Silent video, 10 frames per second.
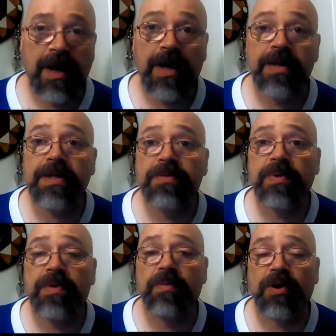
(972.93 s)
On this
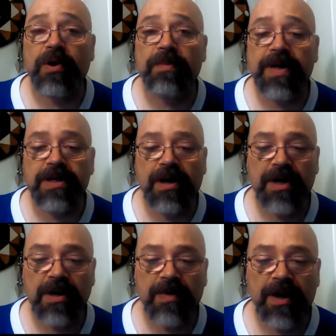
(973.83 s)
one, we're going to be
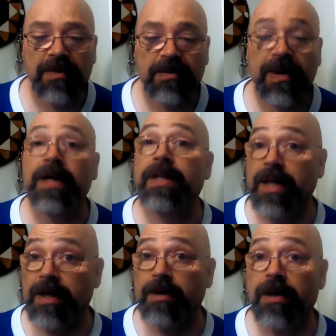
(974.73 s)
talking about a new